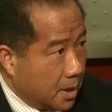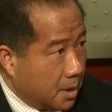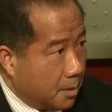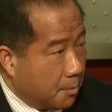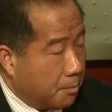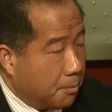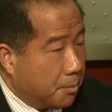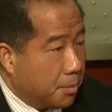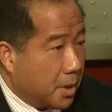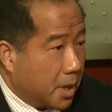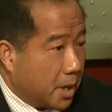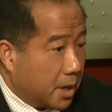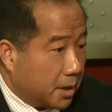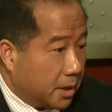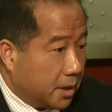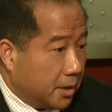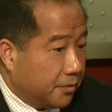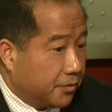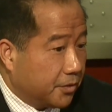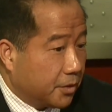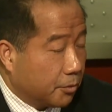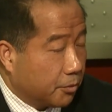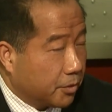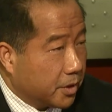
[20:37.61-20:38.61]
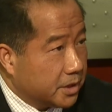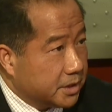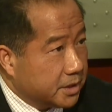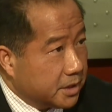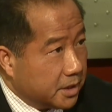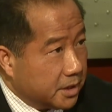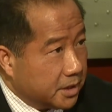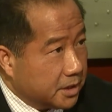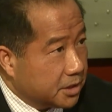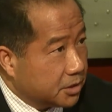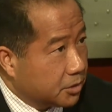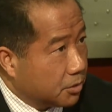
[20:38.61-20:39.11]
But if the
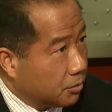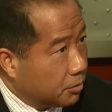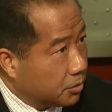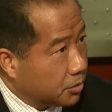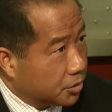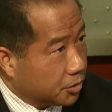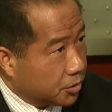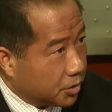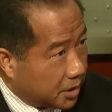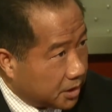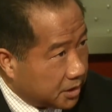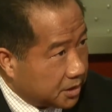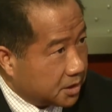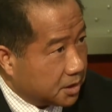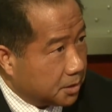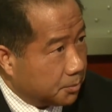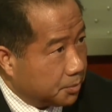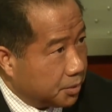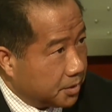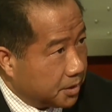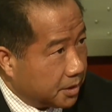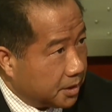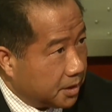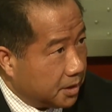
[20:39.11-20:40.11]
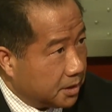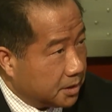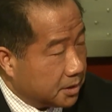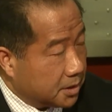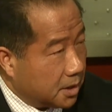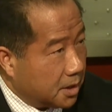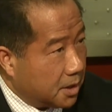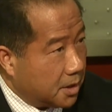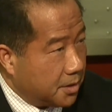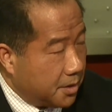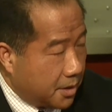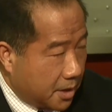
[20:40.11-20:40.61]
residents don't trust the police,
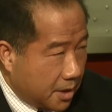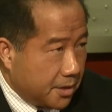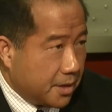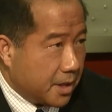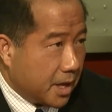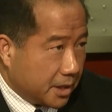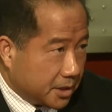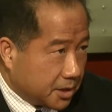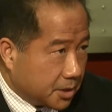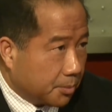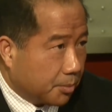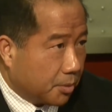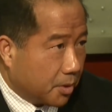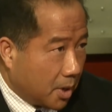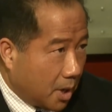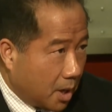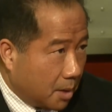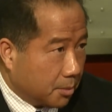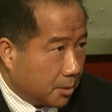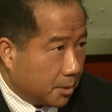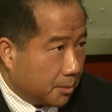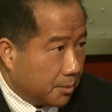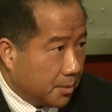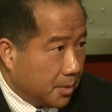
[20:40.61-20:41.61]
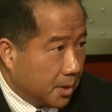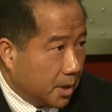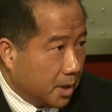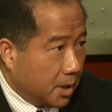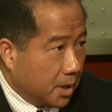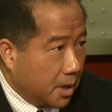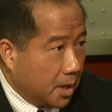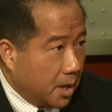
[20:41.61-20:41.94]
then that's a problem. Mm.